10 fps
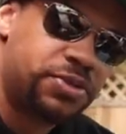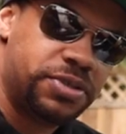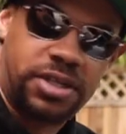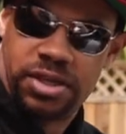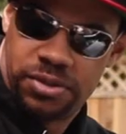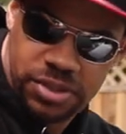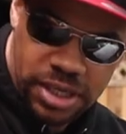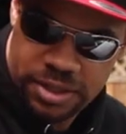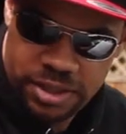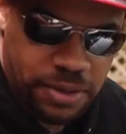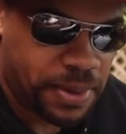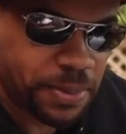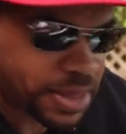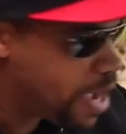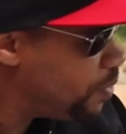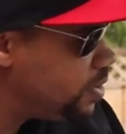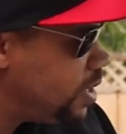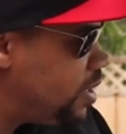So I was like, oh shit, you know, maybe that was